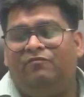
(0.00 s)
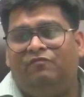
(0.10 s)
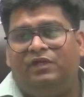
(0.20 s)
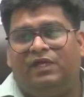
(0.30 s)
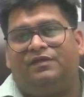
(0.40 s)

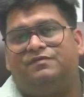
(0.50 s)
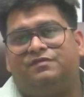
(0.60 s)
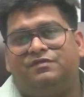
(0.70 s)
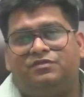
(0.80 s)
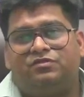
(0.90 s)
we
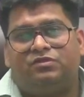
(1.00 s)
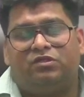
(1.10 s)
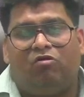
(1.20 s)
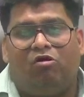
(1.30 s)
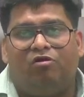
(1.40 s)
exist
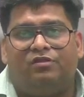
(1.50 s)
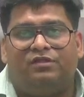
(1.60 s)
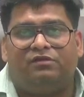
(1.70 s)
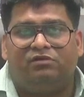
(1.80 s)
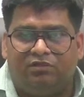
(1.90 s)
on
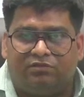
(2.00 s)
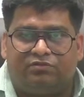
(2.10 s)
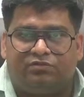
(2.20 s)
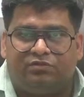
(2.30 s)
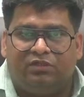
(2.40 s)
the
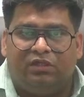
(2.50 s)
earth,